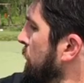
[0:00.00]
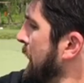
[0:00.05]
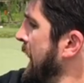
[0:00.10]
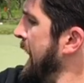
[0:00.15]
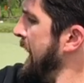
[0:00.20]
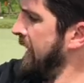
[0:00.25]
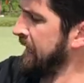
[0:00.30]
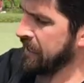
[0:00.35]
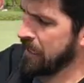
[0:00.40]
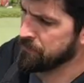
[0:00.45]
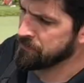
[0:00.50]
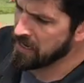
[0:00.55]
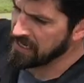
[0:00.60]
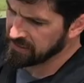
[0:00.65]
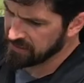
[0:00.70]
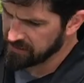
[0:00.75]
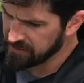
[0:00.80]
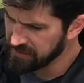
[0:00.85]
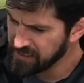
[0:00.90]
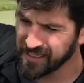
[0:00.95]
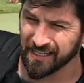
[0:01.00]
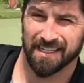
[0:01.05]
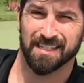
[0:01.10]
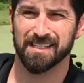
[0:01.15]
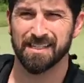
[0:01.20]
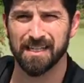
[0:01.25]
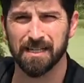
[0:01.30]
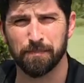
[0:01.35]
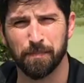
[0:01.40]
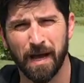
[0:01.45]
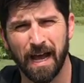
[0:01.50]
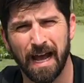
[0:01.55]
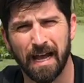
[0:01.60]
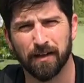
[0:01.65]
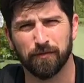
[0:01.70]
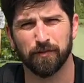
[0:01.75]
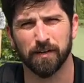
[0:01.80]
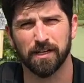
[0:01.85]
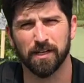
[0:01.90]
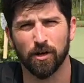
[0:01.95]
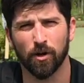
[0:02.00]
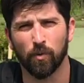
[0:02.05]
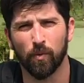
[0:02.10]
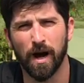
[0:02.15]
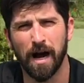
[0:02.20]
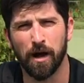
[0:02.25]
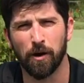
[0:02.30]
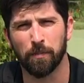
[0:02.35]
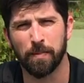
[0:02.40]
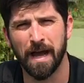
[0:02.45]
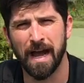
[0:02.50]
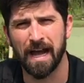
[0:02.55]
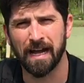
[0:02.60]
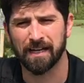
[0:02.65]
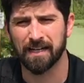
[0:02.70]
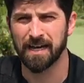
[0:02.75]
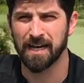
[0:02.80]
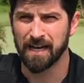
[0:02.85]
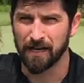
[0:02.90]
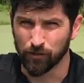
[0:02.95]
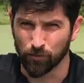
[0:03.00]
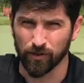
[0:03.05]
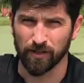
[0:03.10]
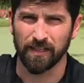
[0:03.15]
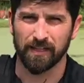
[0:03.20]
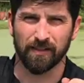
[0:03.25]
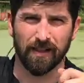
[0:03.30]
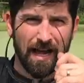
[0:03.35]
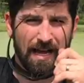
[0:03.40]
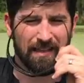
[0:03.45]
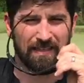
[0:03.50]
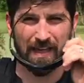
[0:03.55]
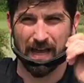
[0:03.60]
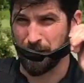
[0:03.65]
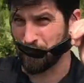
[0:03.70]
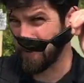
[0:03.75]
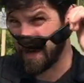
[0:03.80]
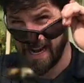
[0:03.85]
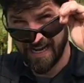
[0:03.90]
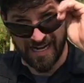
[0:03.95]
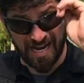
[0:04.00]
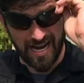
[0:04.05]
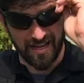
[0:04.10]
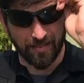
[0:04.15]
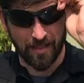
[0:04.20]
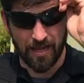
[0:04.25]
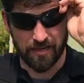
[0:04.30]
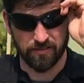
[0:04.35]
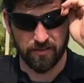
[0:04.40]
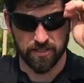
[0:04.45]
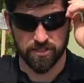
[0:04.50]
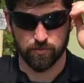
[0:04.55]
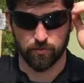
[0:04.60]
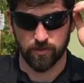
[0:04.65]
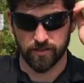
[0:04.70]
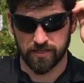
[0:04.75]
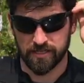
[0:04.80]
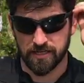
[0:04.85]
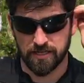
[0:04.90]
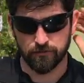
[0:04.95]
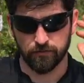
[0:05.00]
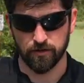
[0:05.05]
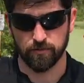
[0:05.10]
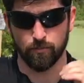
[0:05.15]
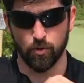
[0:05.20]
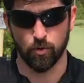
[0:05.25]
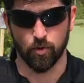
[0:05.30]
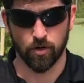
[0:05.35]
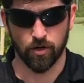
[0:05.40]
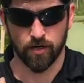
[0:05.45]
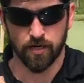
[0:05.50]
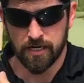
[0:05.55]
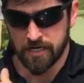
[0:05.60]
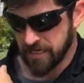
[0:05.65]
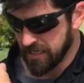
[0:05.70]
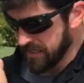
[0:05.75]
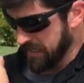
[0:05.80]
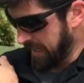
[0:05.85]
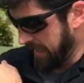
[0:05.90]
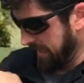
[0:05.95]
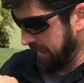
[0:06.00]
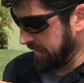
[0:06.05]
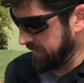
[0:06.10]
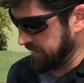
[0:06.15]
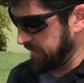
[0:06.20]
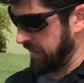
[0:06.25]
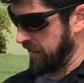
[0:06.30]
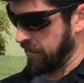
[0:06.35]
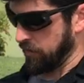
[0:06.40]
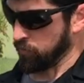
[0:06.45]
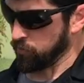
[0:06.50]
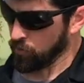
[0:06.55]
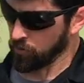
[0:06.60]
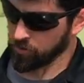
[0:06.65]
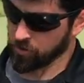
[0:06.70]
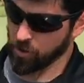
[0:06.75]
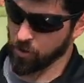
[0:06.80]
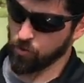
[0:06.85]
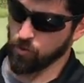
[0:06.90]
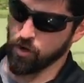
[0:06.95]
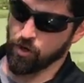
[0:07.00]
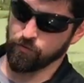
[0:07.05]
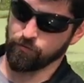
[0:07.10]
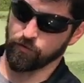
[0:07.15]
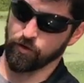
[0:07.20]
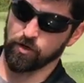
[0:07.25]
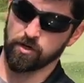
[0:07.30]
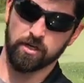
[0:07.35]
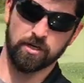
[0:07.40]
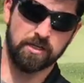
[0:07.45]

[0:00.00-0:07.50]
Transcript: bag. I made an EDC pack video a while back. Really like that bag. I like this one even more. And uh, we'll go over